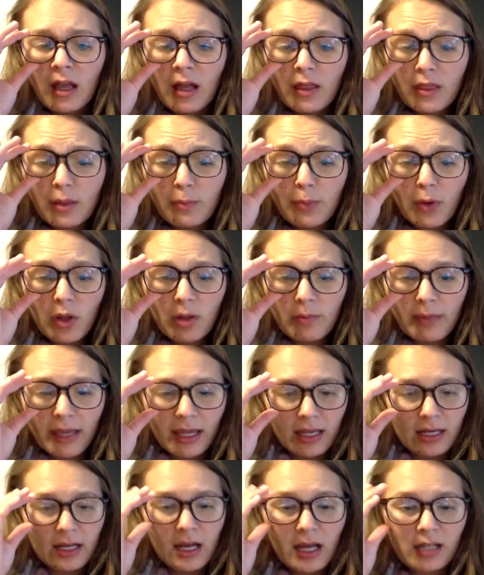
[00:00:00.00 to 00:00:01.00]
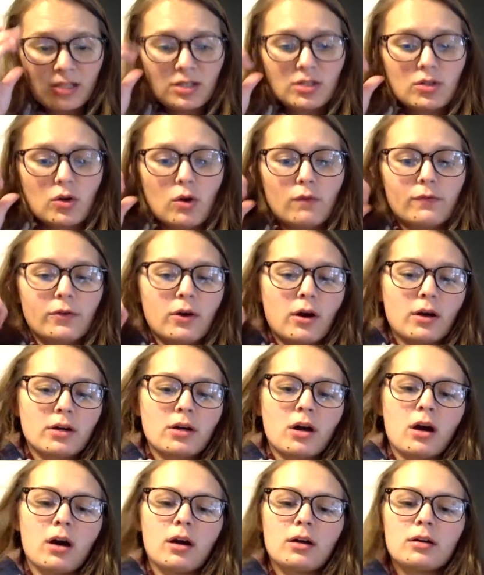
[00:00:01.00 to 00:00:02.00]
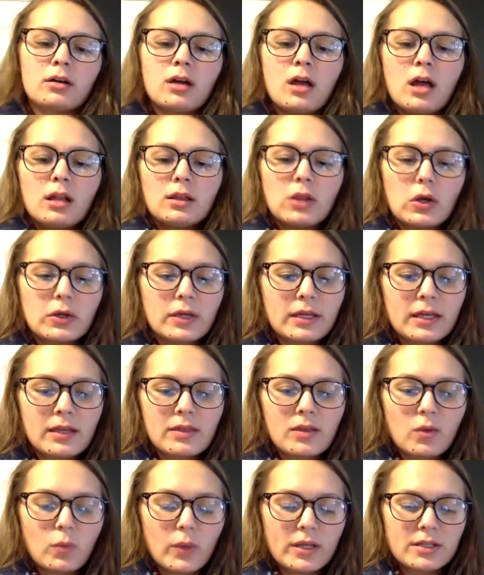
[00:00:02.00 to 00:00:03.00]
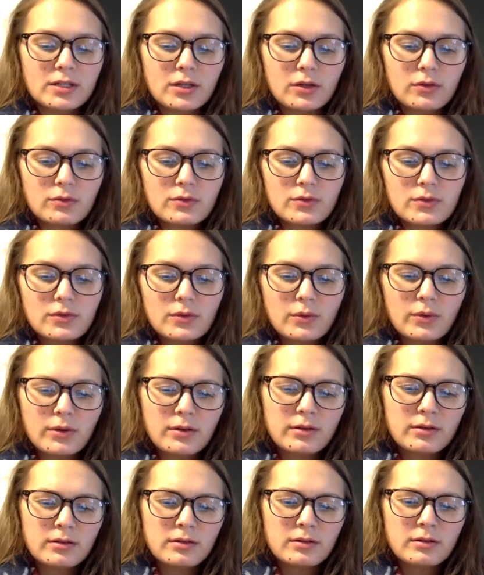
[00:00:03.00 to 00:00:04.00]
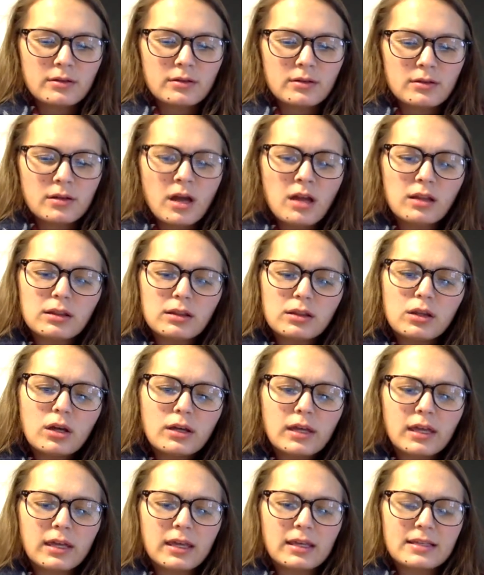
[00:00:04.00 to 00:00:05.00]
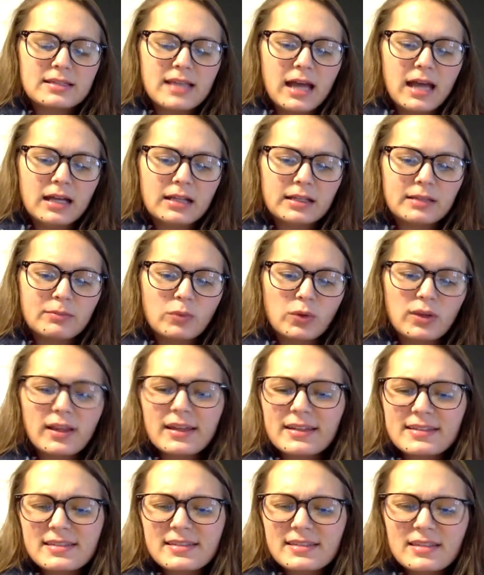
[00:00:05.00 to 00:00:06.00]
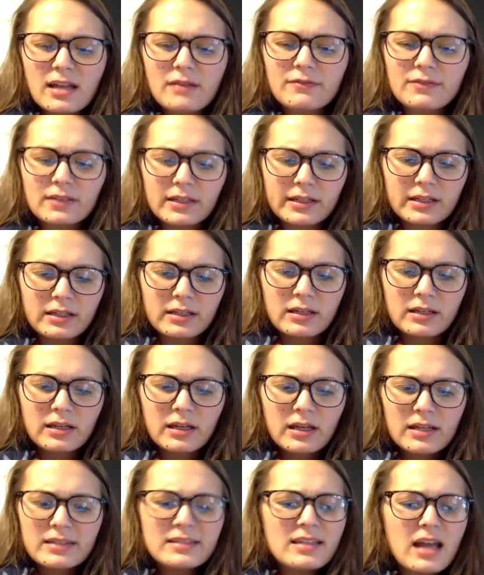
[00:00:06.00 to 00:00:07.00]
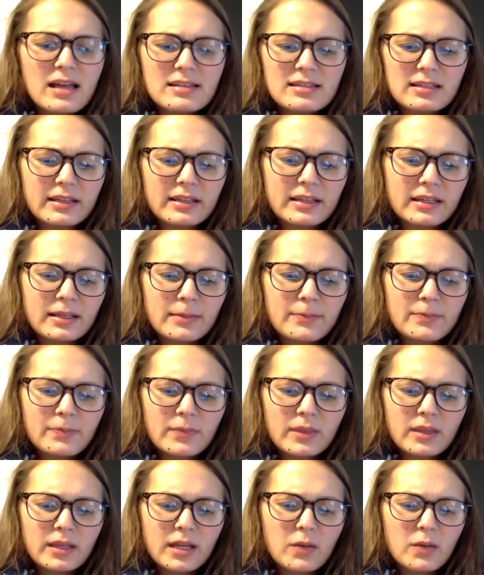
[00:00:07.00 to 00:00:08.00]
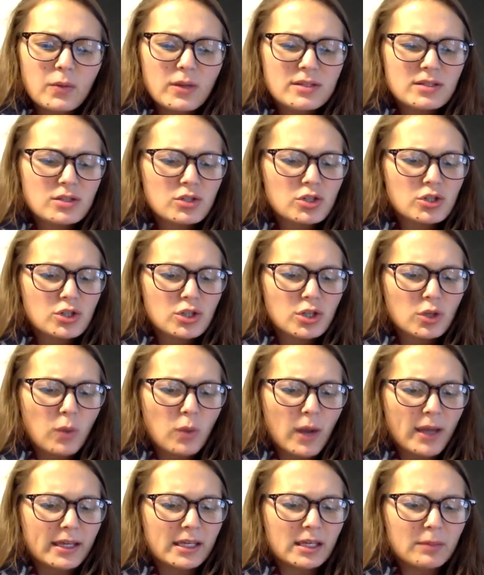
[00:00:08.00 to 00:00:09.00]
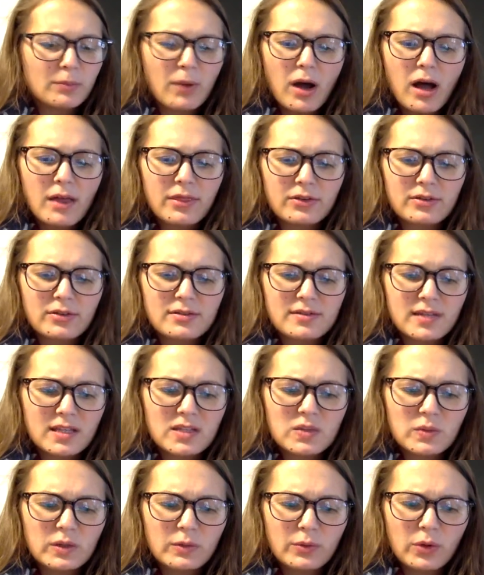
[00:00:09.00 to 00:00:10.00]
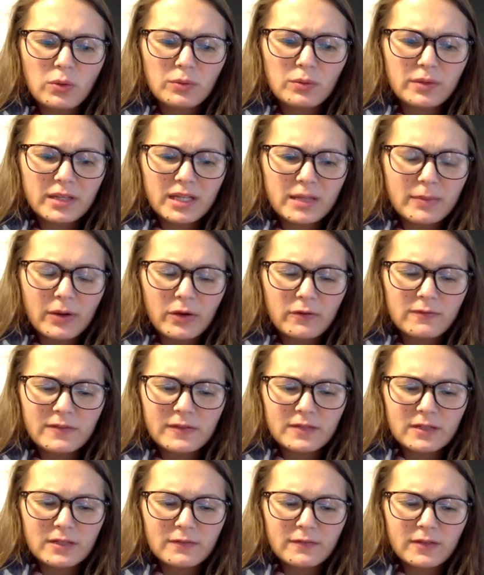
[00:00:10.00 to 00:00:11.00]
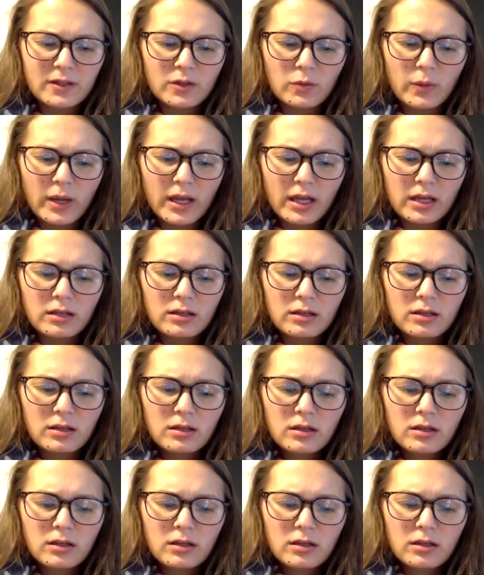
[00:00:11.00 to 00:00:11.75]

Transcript: The bull man hunched over our car, looking in the windows, or not looking exactly, more like snuffling, nuzzling. I wasn't sure why he bothered since we were only about 50 feet away.